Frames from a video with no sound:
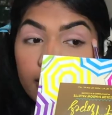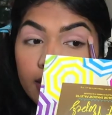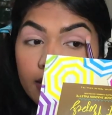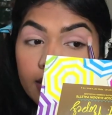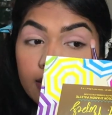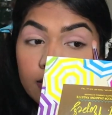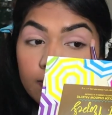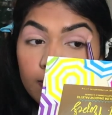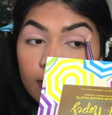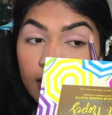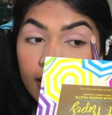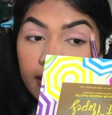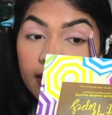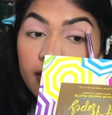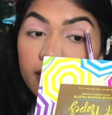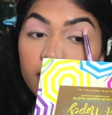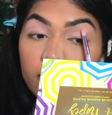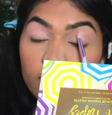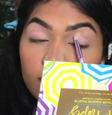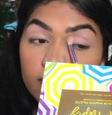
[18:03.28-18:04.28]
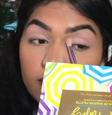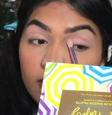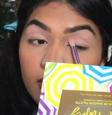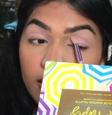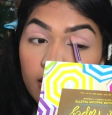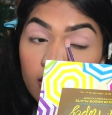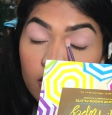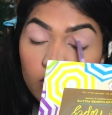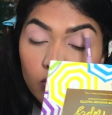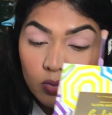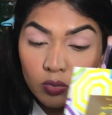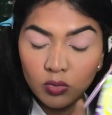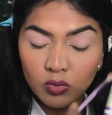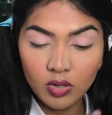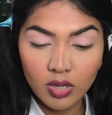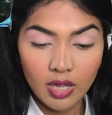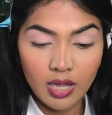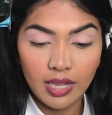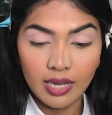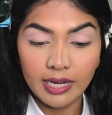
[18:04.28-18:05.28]
it is blending well
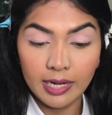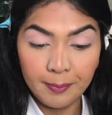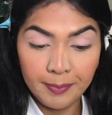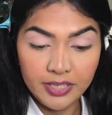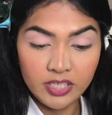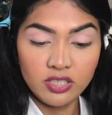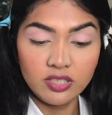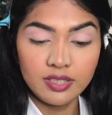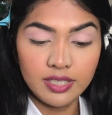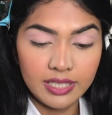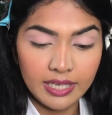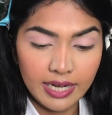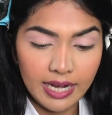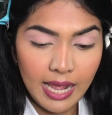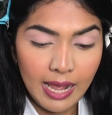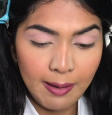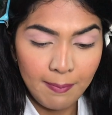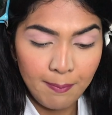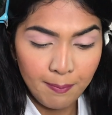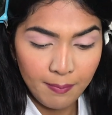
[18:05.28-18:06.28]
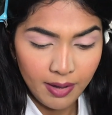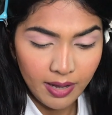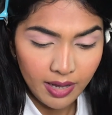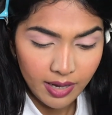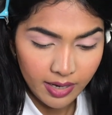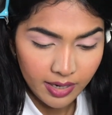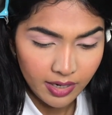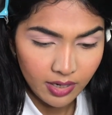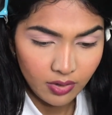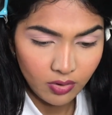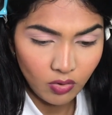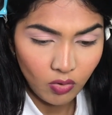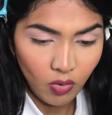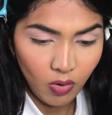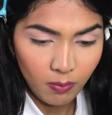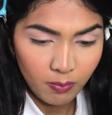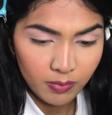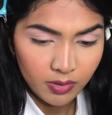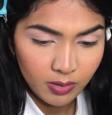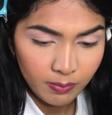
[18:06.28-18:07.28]
though let me just grab my
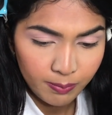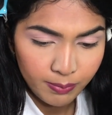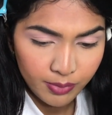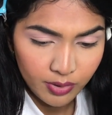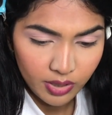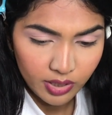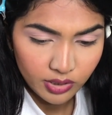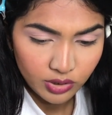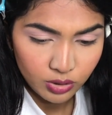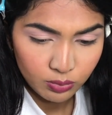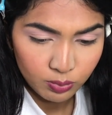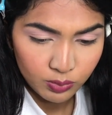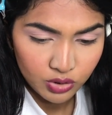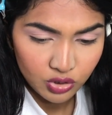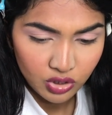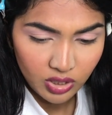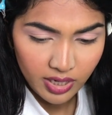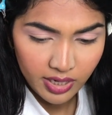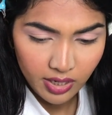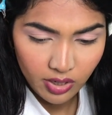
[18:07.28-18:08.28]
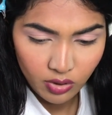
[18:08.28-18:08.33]
normal brush which i